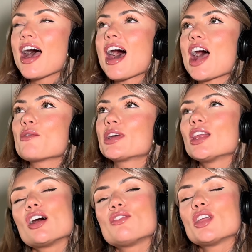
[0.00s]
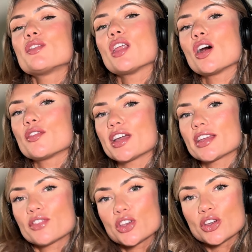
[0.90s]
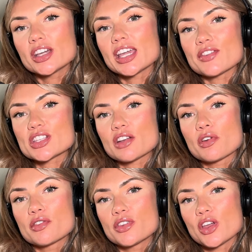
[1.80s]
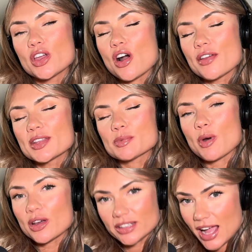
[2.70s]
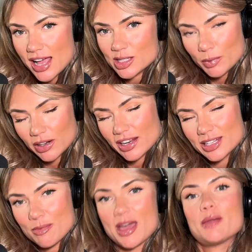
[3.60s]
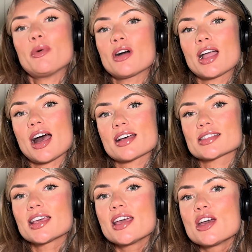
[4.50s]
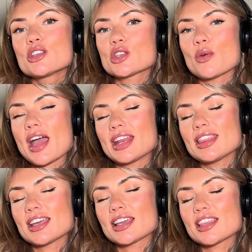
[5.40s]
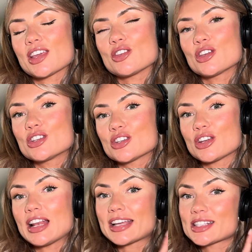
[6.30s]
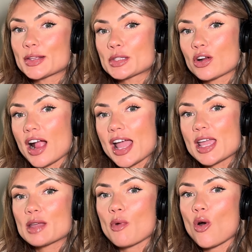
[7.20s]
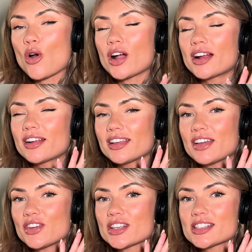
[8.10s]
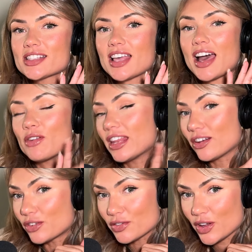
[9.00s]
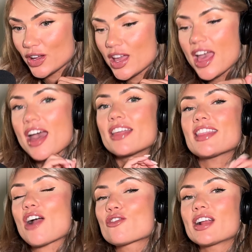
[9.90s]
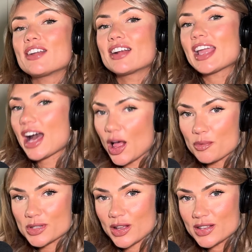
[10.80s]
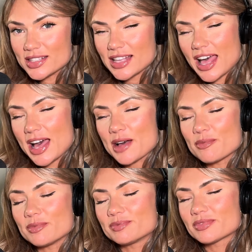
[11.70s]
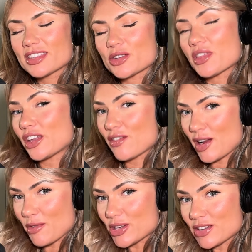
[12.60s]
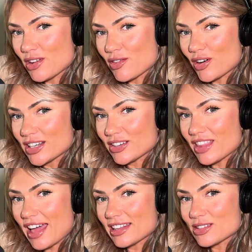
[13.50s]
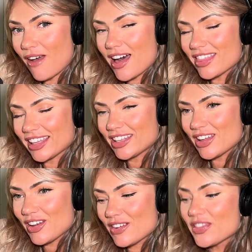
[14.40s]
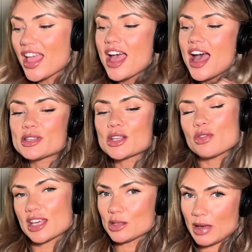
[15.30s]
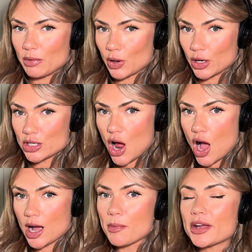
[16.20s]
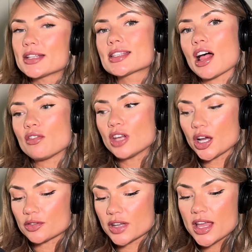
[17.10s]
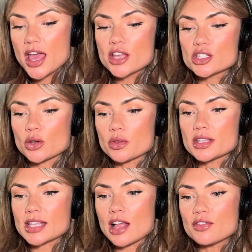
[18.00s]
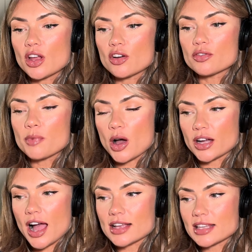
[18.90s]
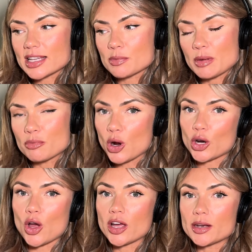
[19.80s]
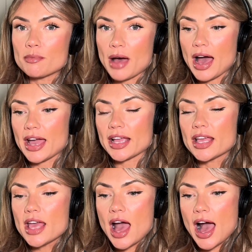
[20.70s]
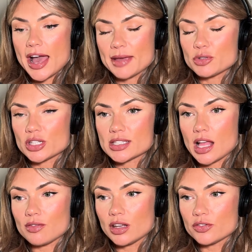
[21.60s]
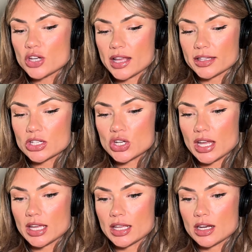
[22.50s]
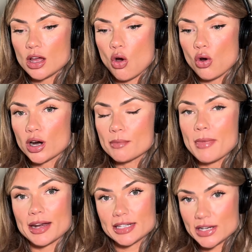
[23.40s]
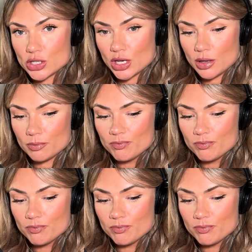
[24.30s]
I would love if you could give us a review on this podcast. We are an independent podcast, so anything that you can do, like subscribe or give us a little review, that really helps us. So thank you very much if you've already done that as well. Thank you. So this week we're going to talk about self-love. So the self-love podcast has been brought on by, I am doing a self-love challenge in our meditation hub.